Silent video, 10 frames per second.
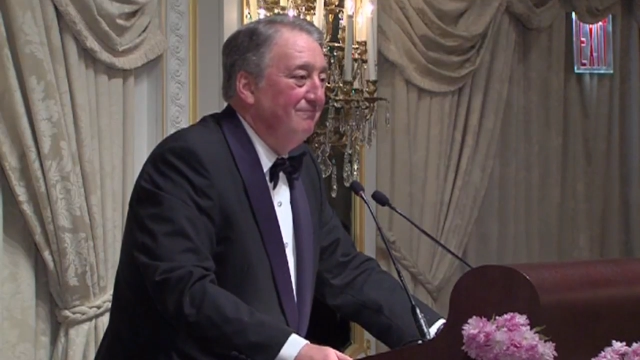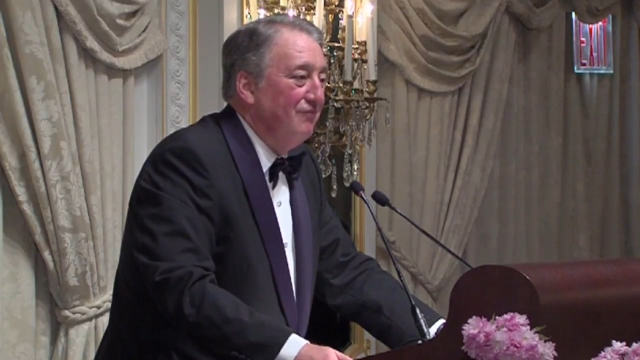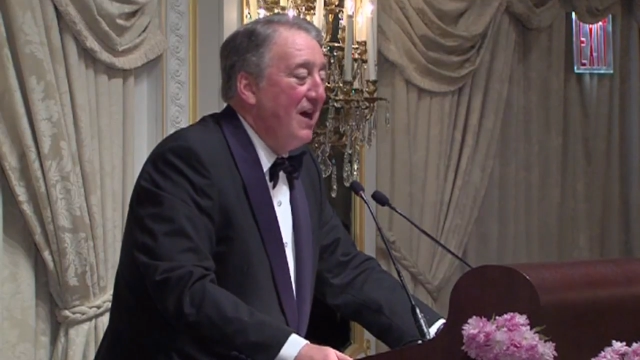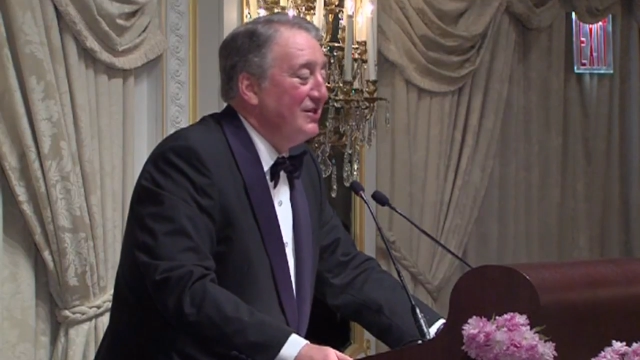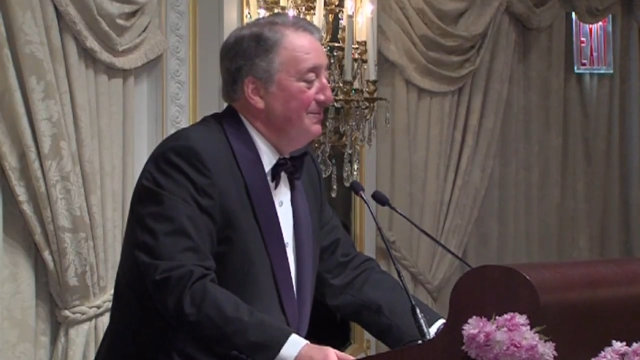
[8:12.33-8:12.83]

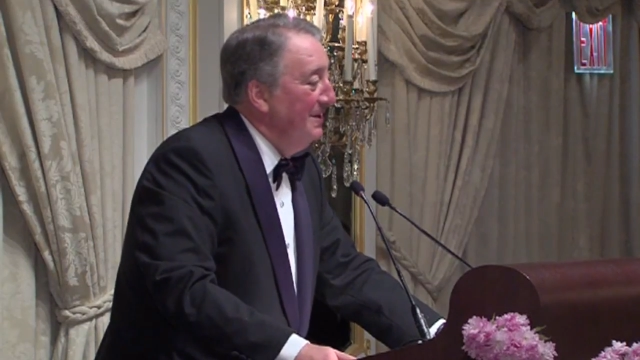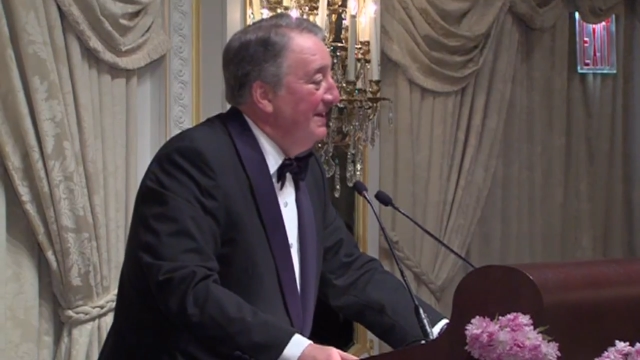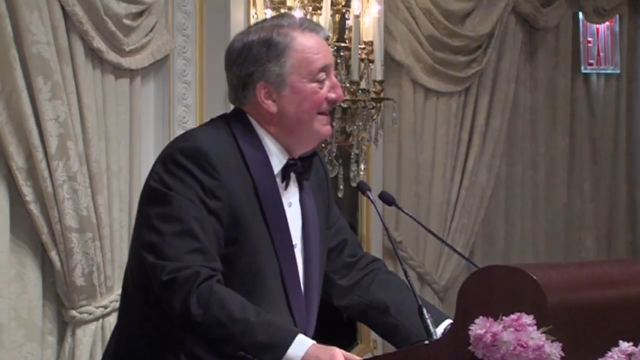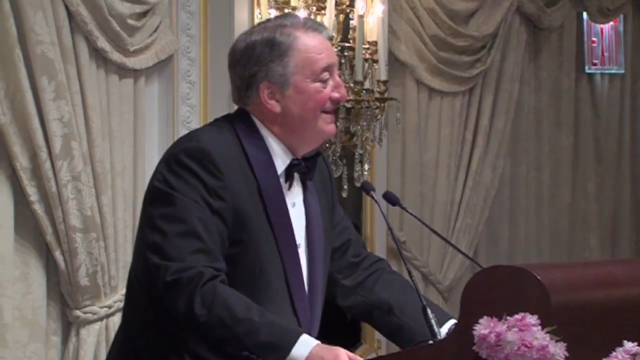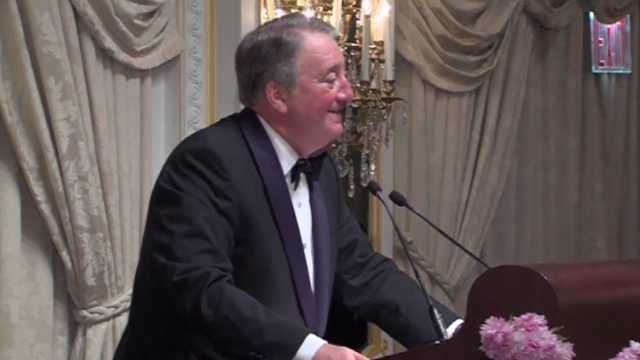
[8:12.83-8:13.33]

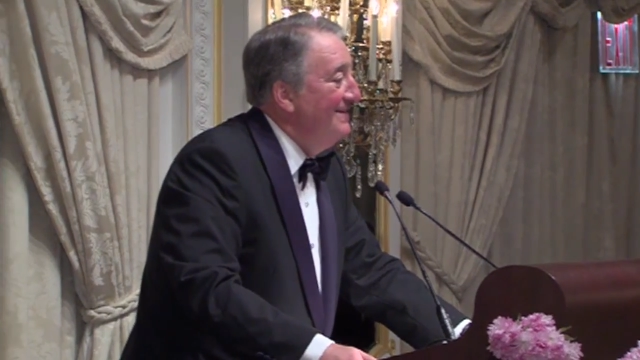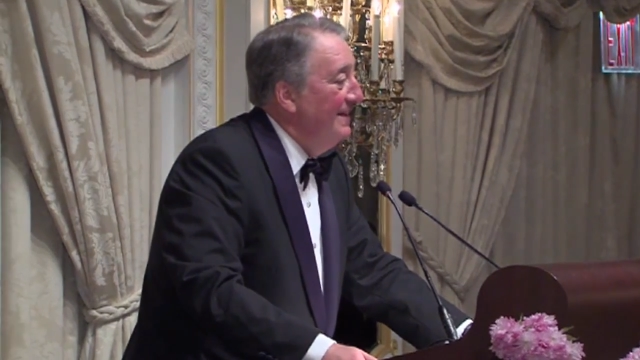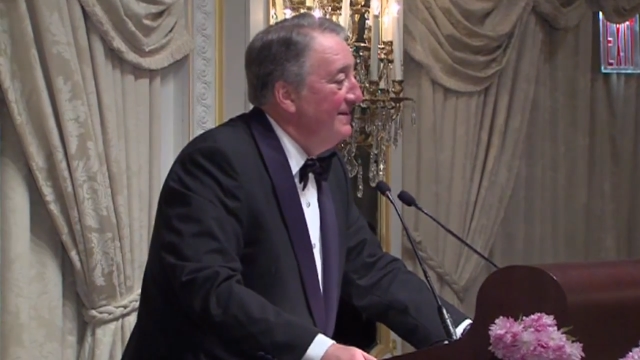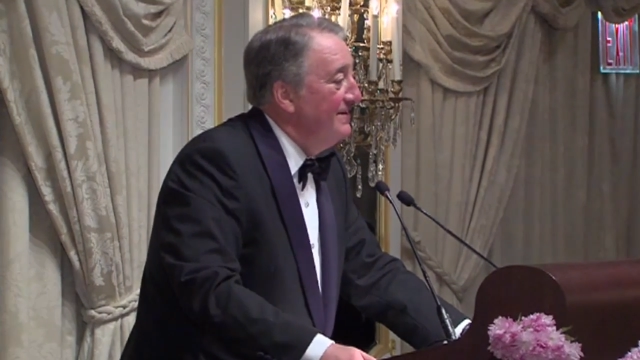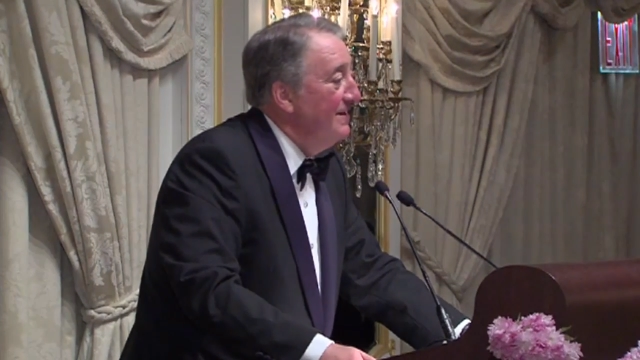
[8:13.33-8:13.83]
approximately
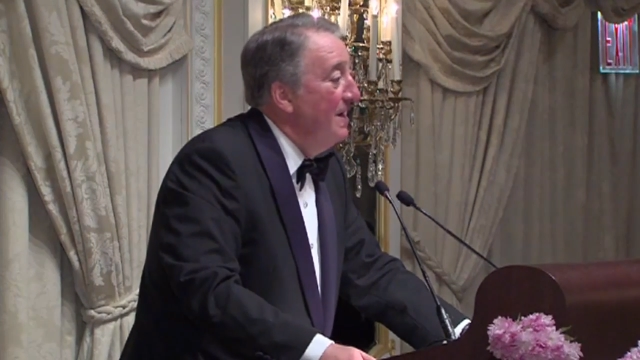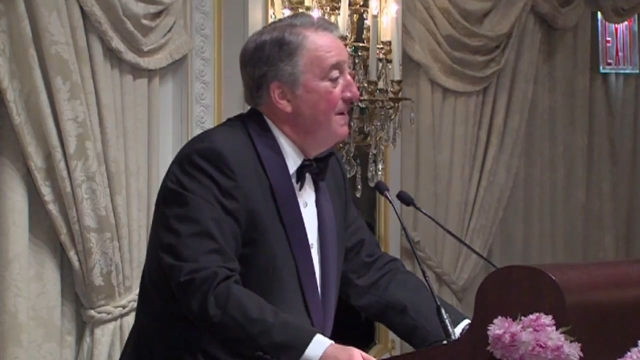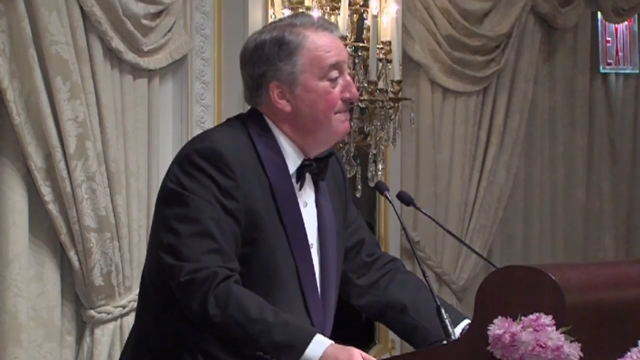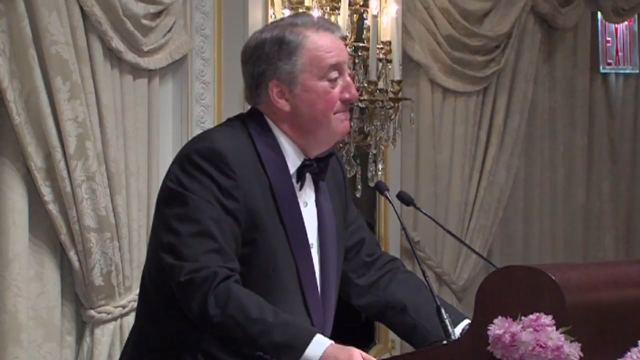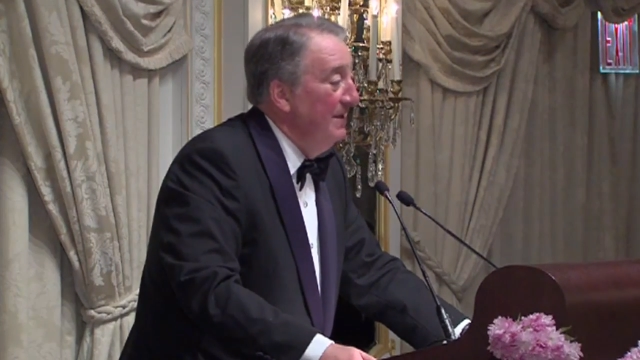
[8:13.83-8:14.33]
6
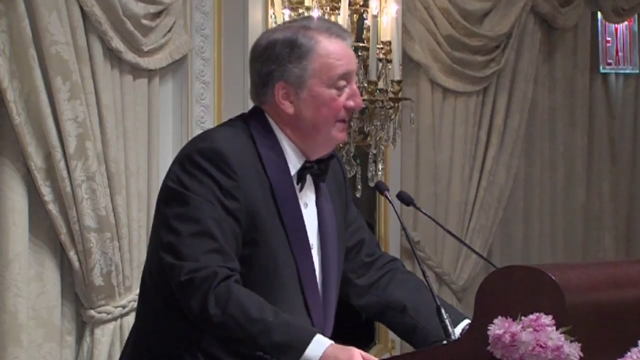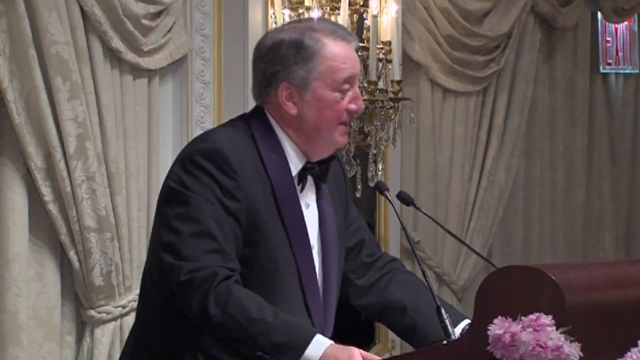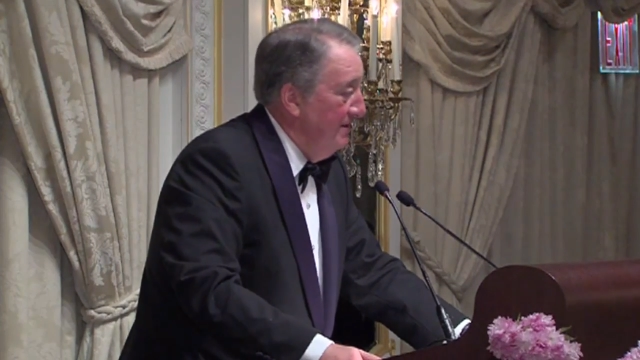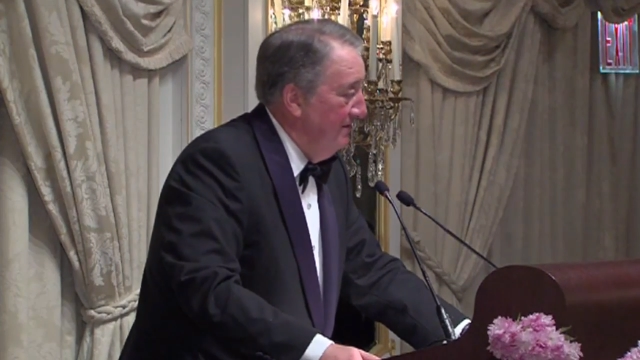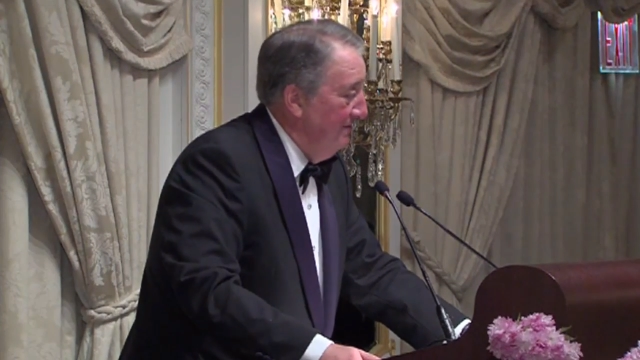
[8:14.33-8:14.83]

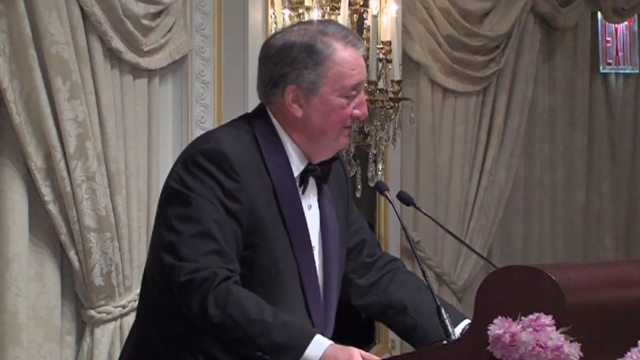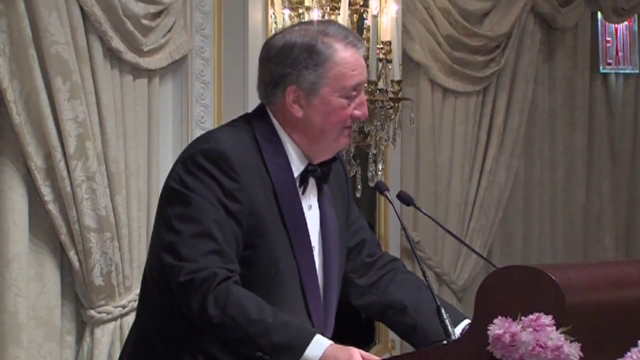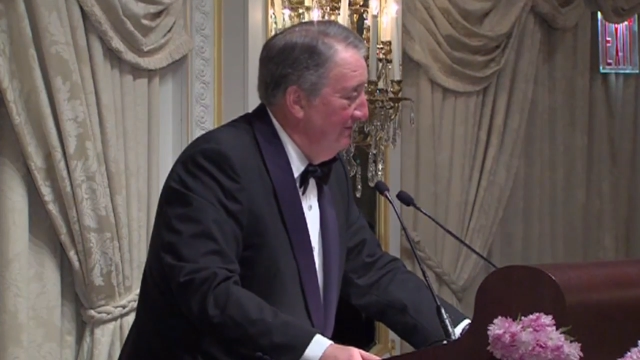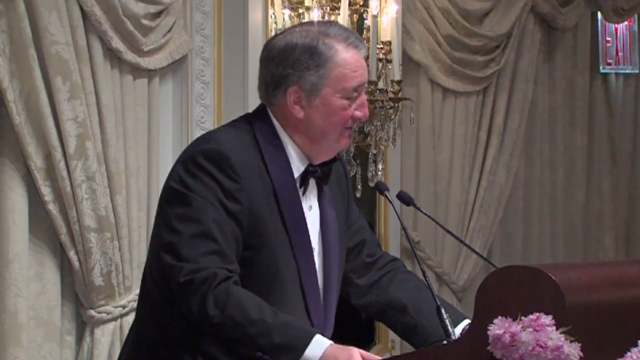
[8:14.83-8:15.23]
million